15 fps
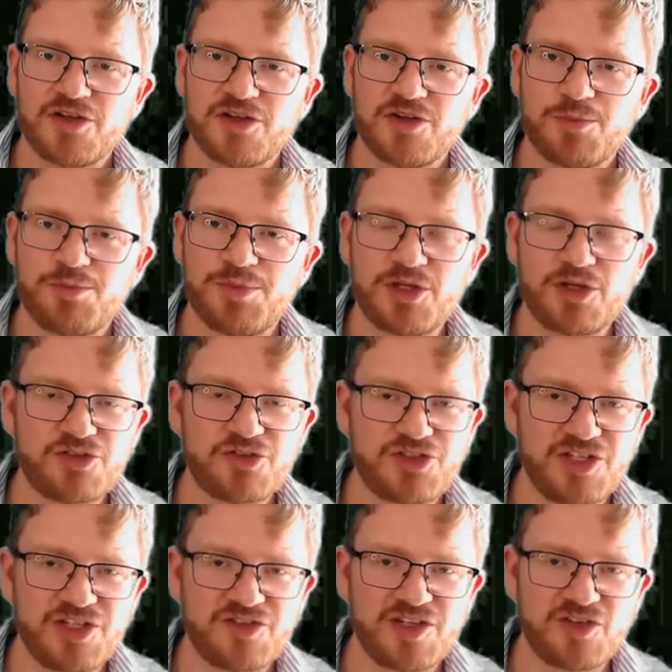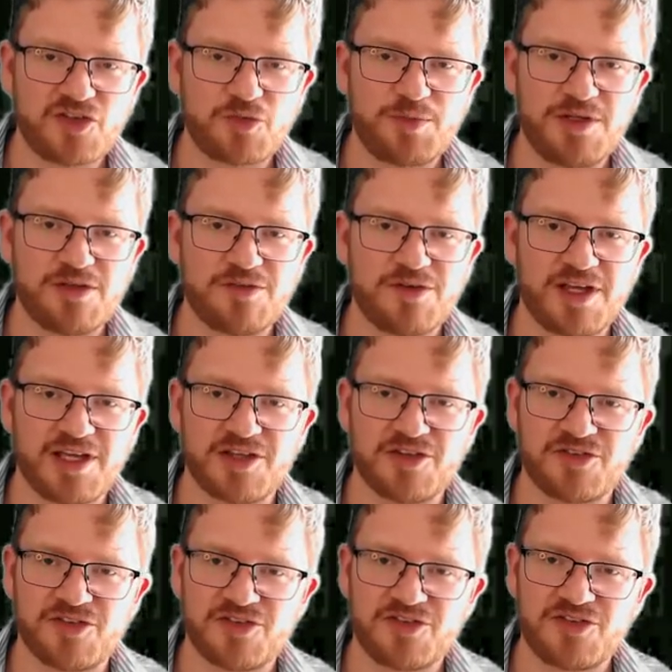because she sees the speed of light
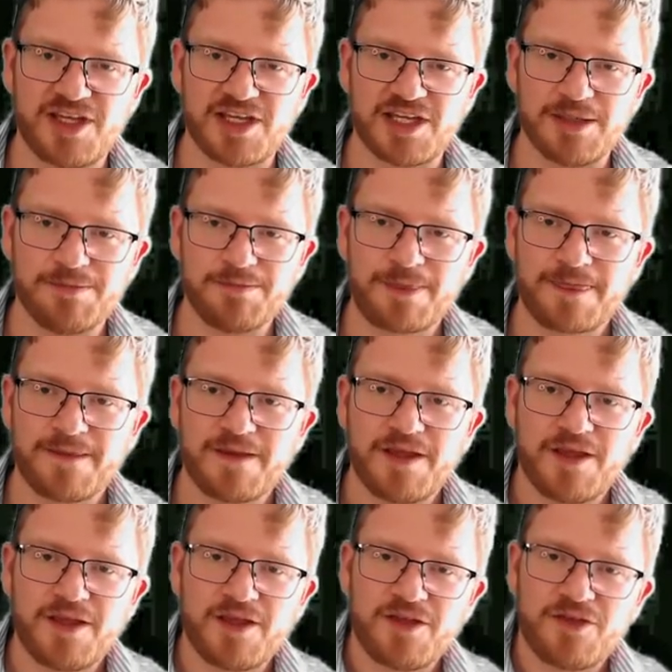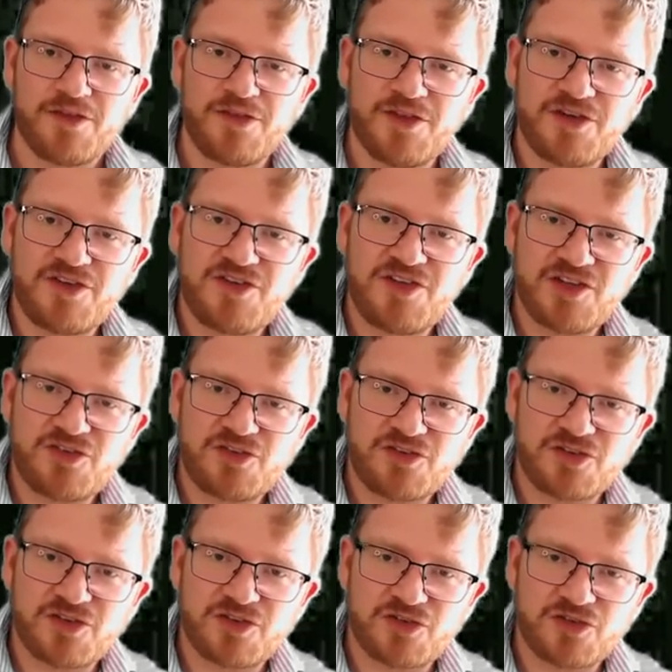as the same, the
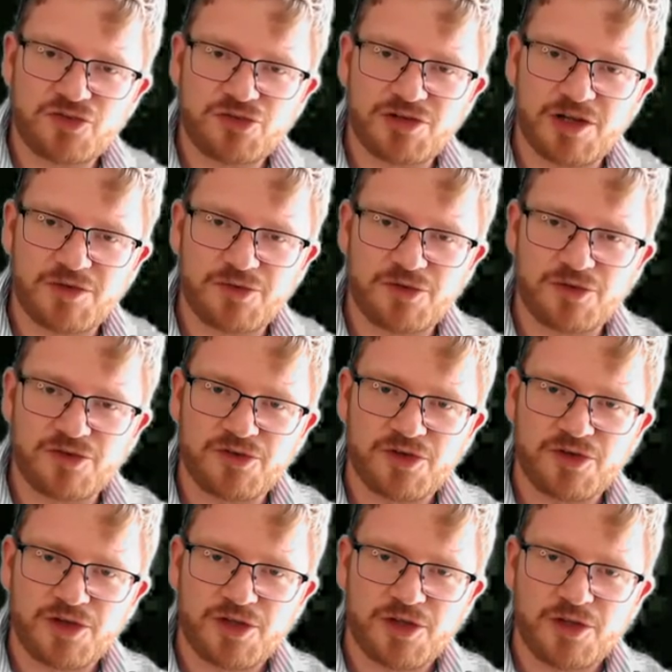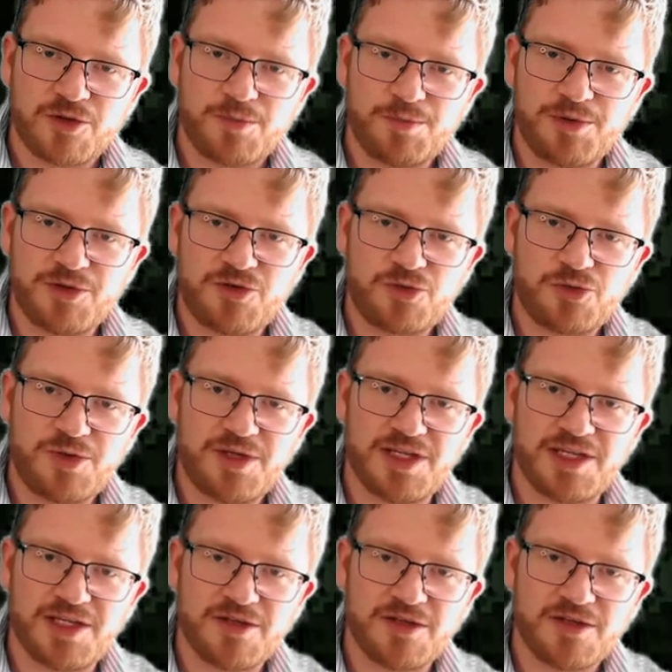distance travelled
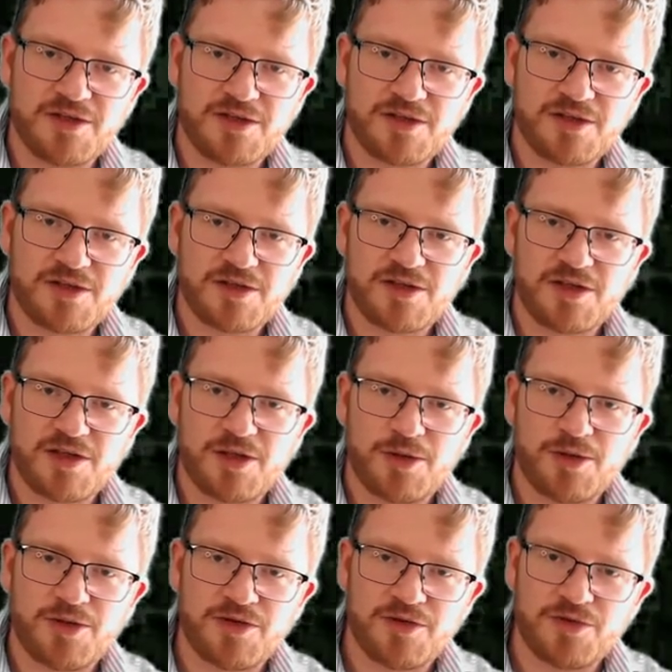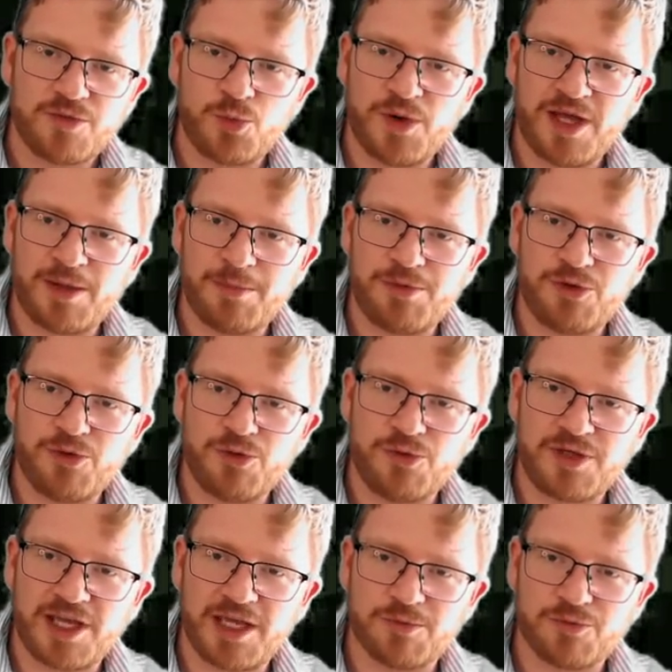between where blue
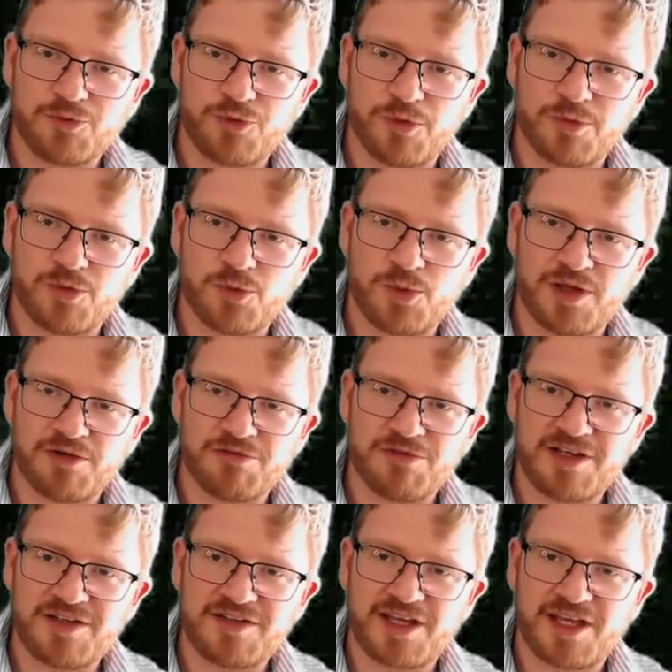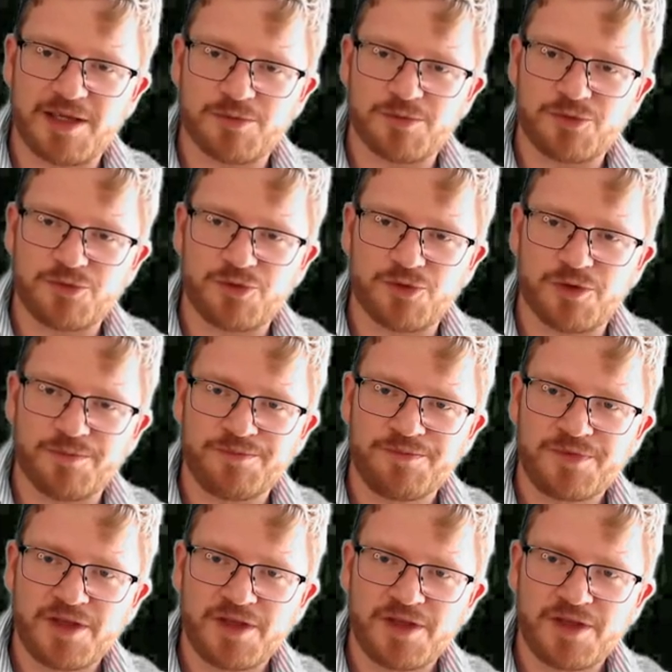came from and where red came from,